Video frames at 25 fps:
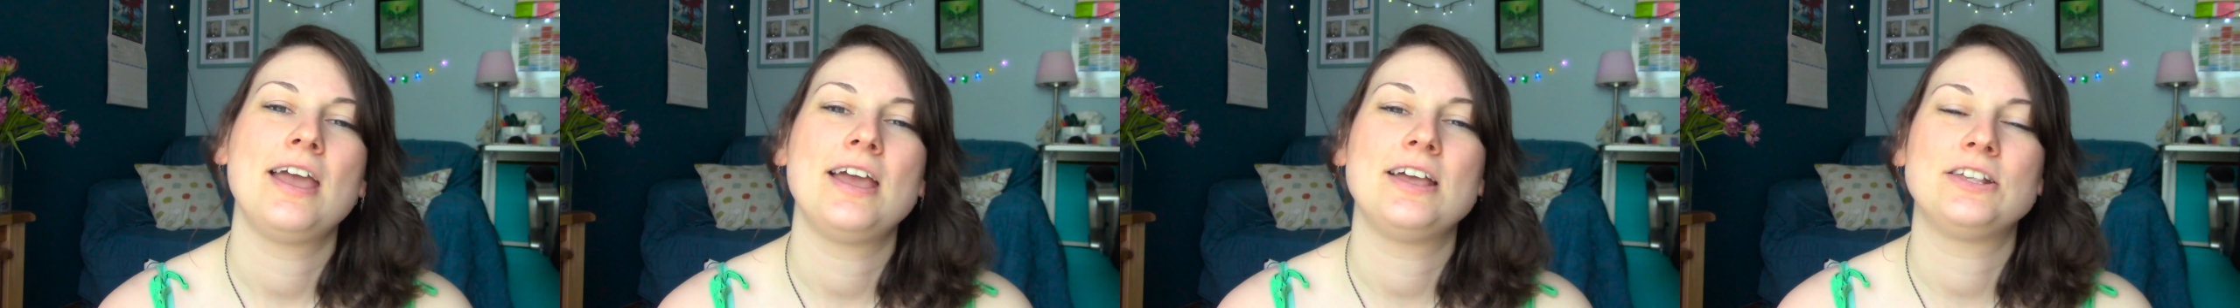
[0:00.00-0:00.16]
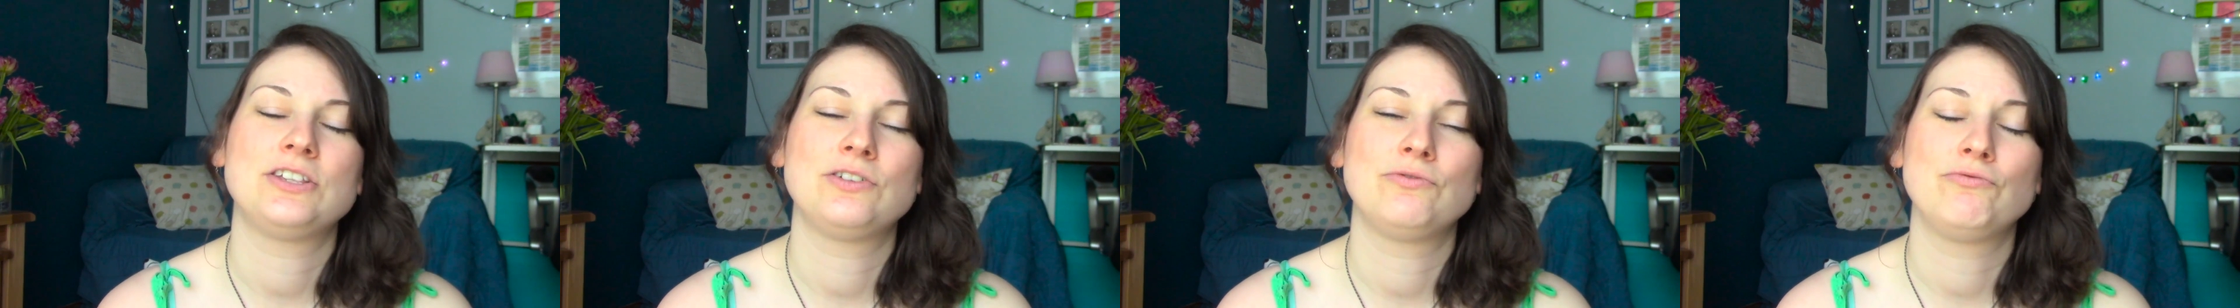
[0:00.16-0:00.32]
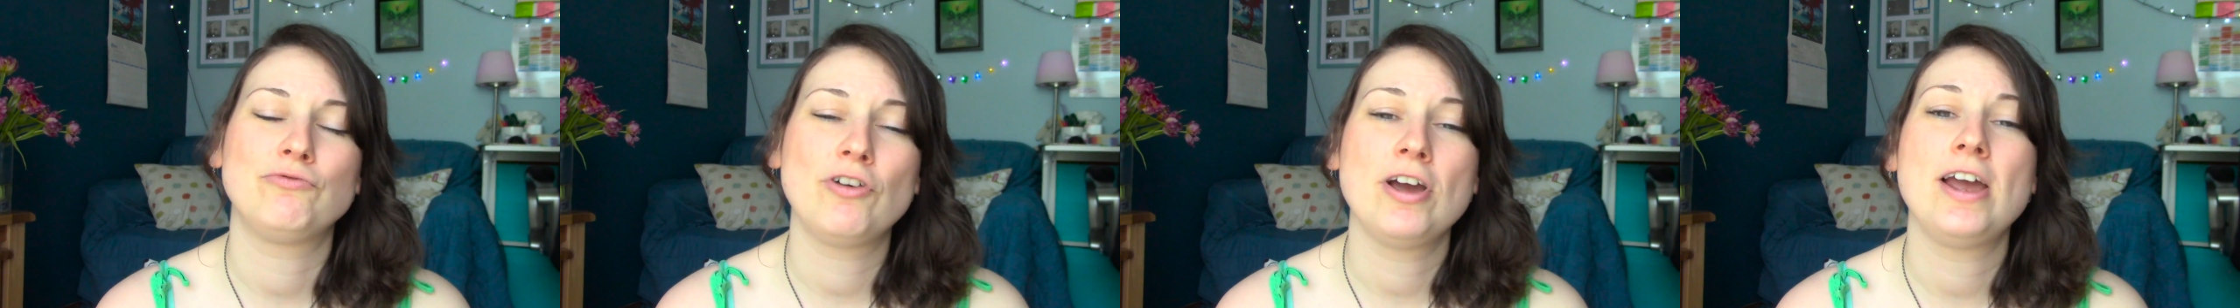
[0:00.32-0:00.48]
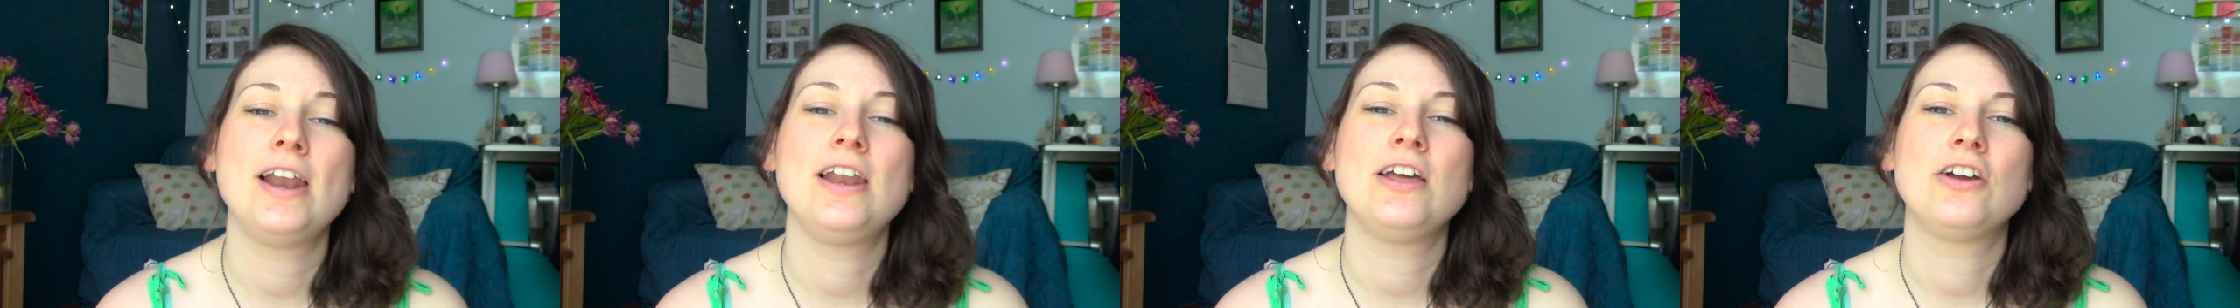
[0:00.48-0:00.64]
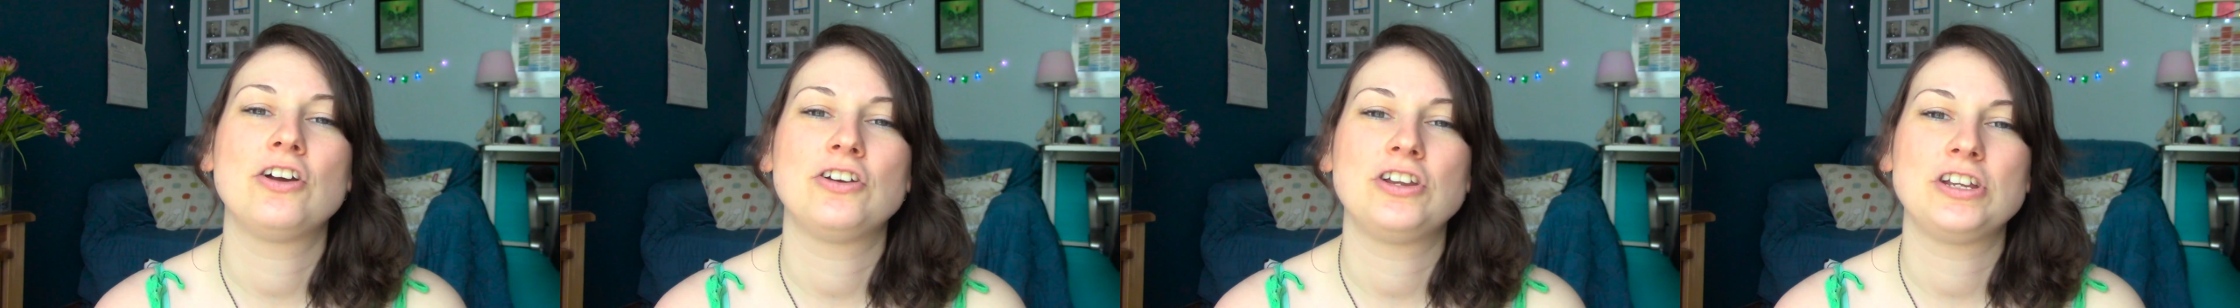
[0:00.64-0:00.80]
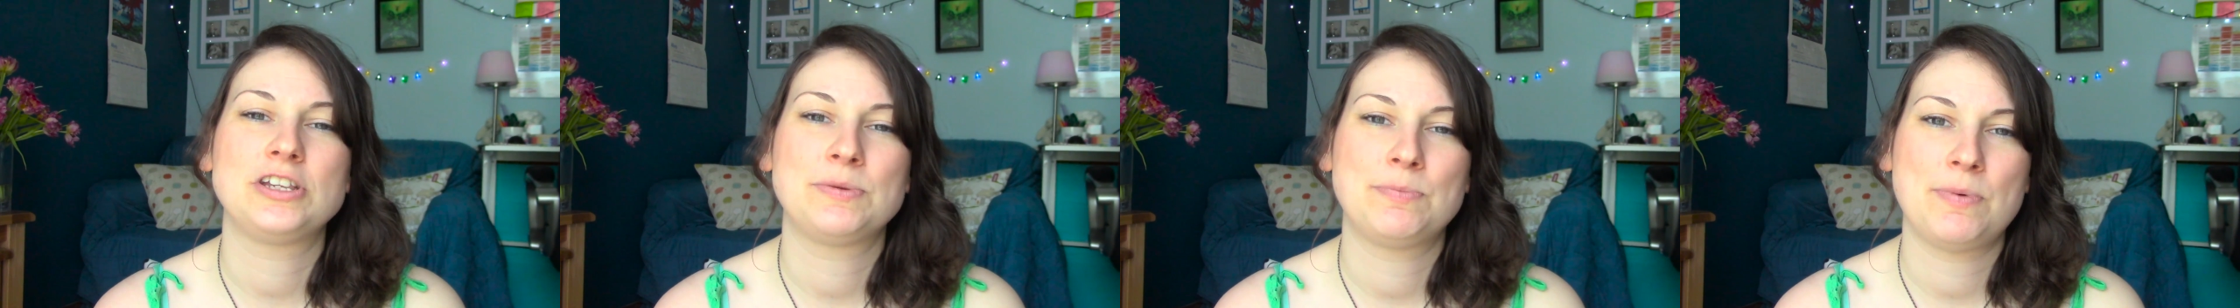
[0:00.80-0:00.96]
it's a really
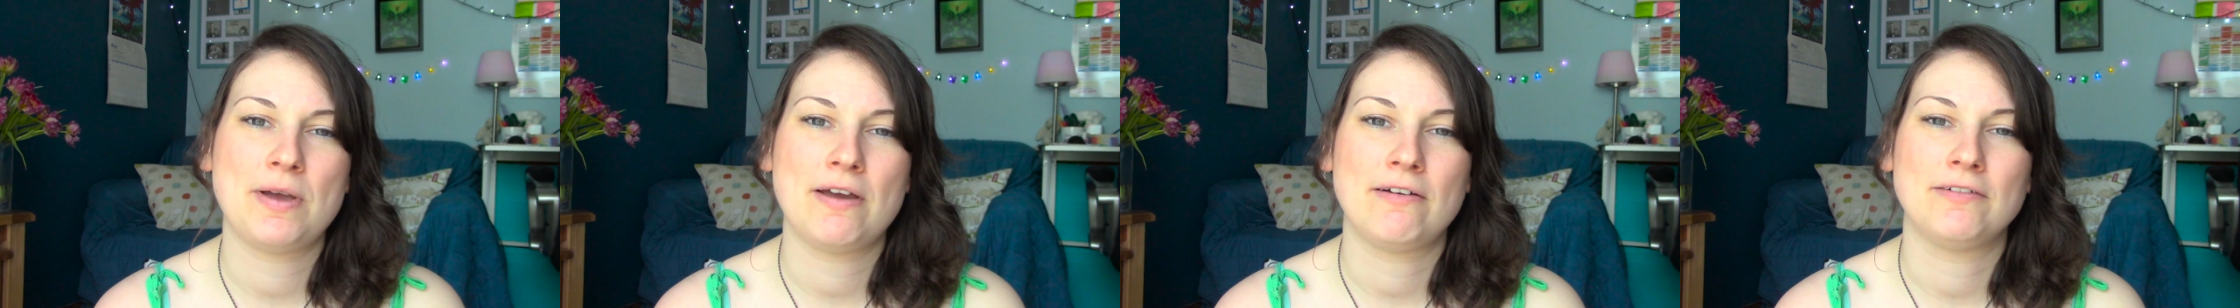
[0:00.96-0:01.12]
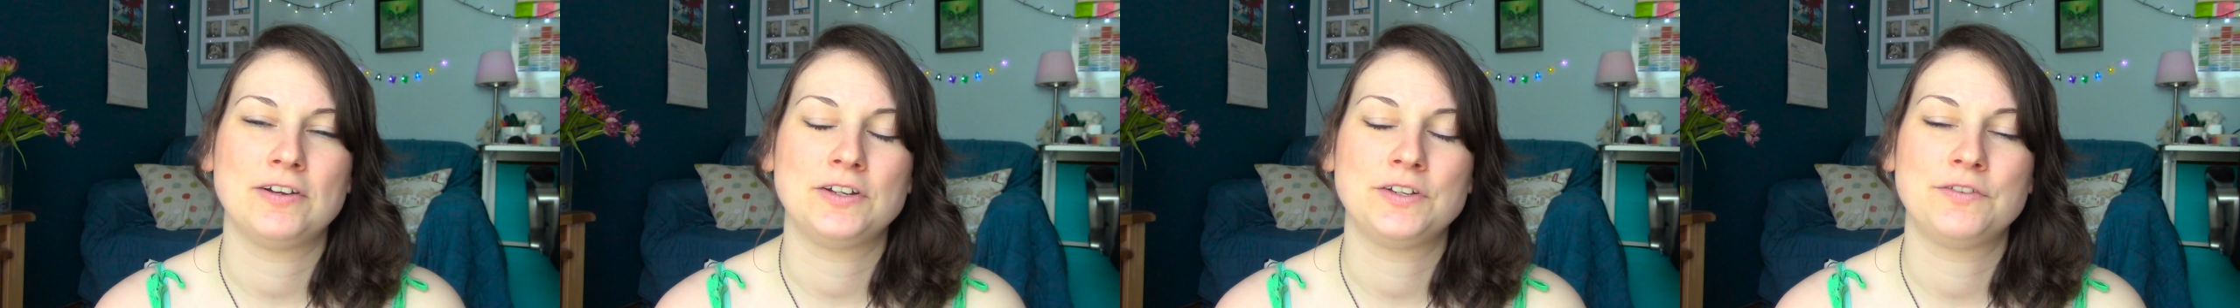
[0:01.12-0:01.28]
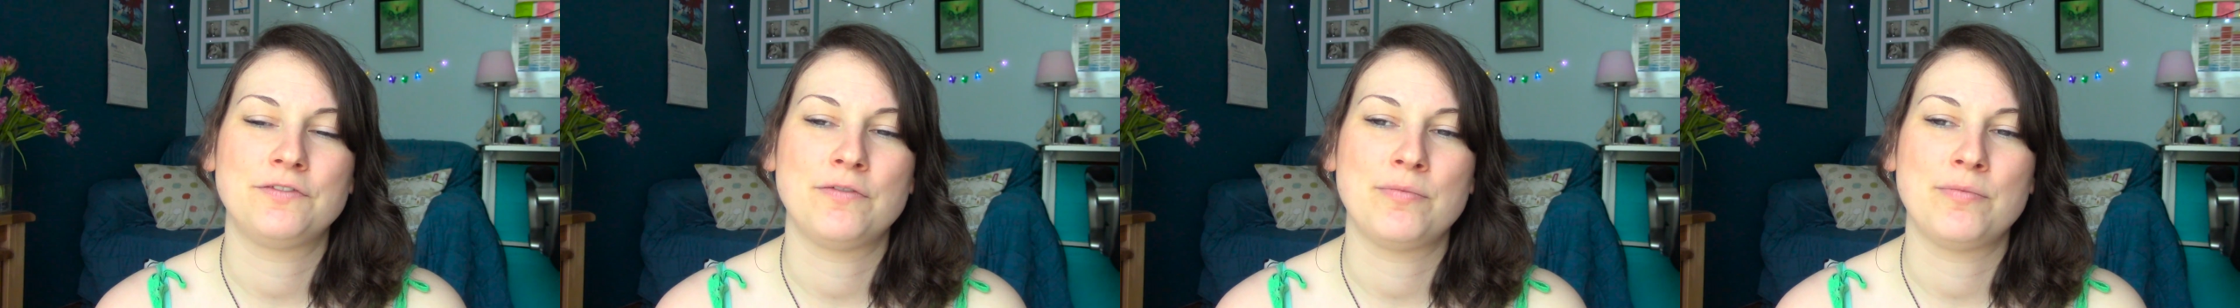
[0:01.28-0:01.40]
good experience